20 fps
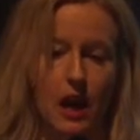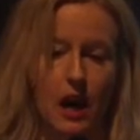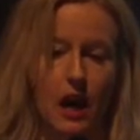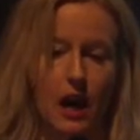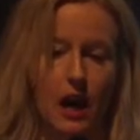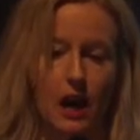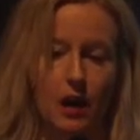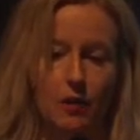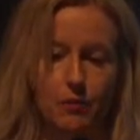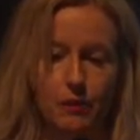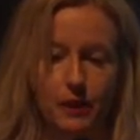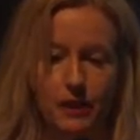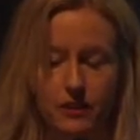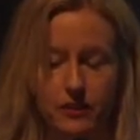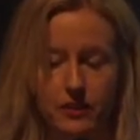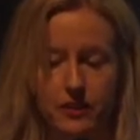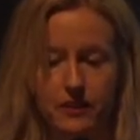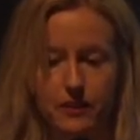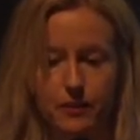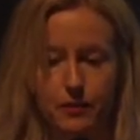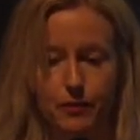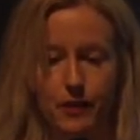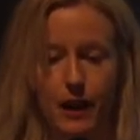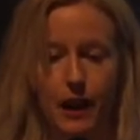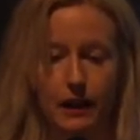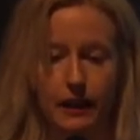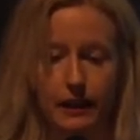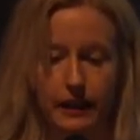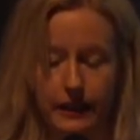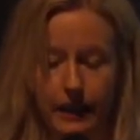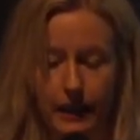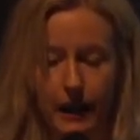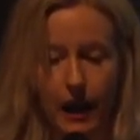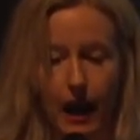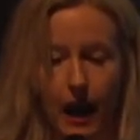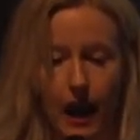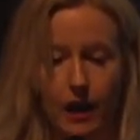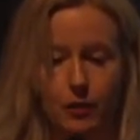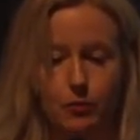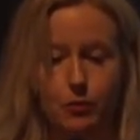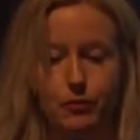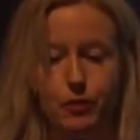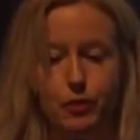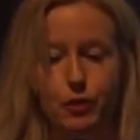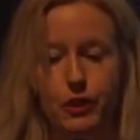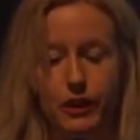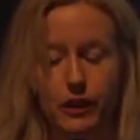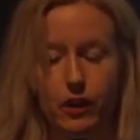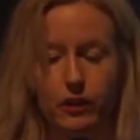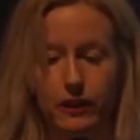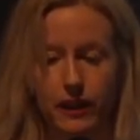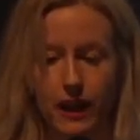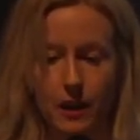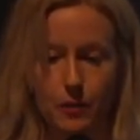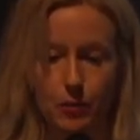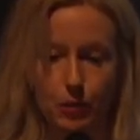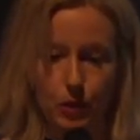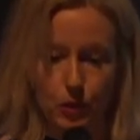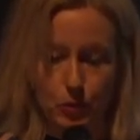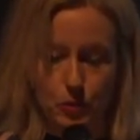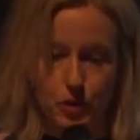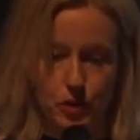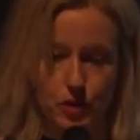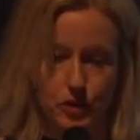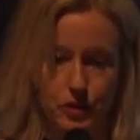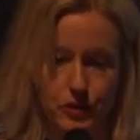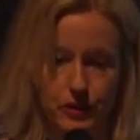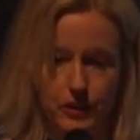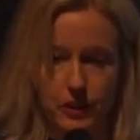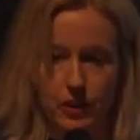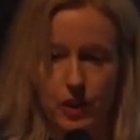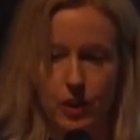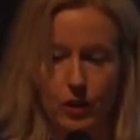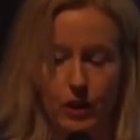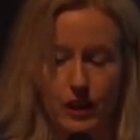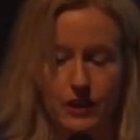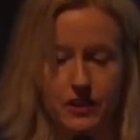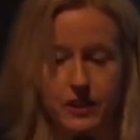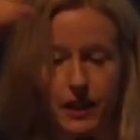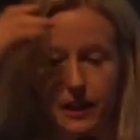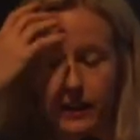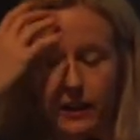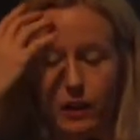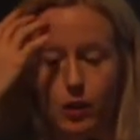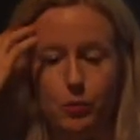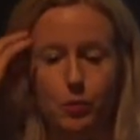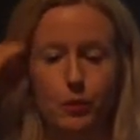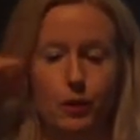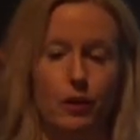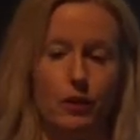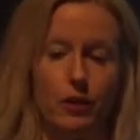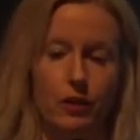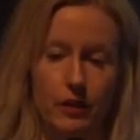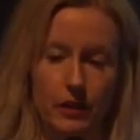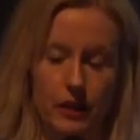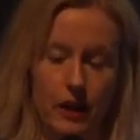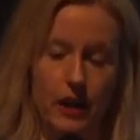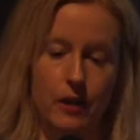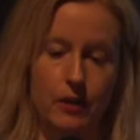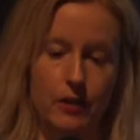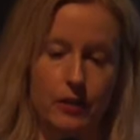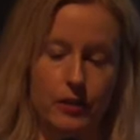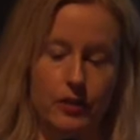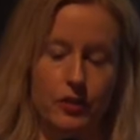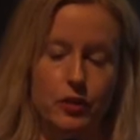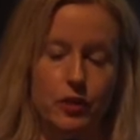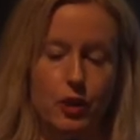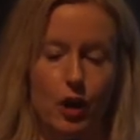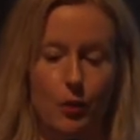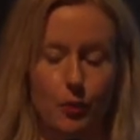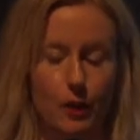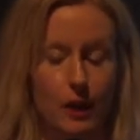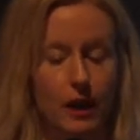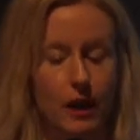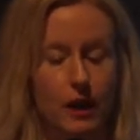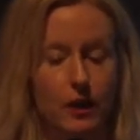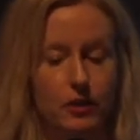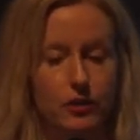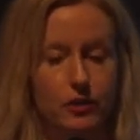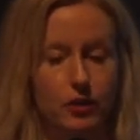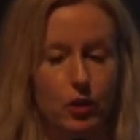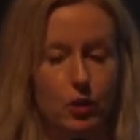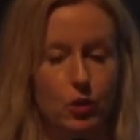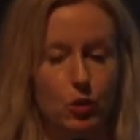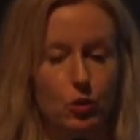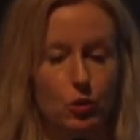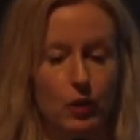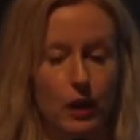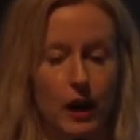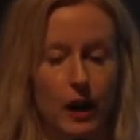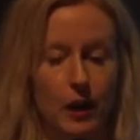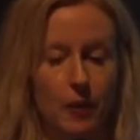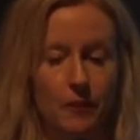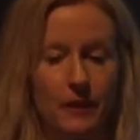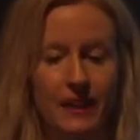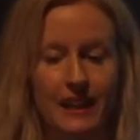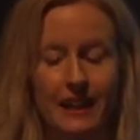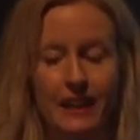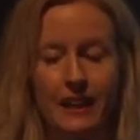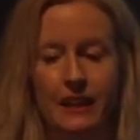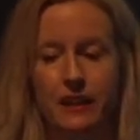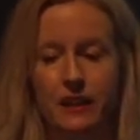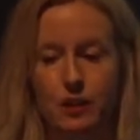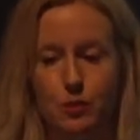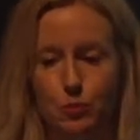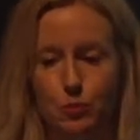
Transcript: uh, because it's a valley. And before they got cable, it was just you know antennae up or aerials on top. So um, he and his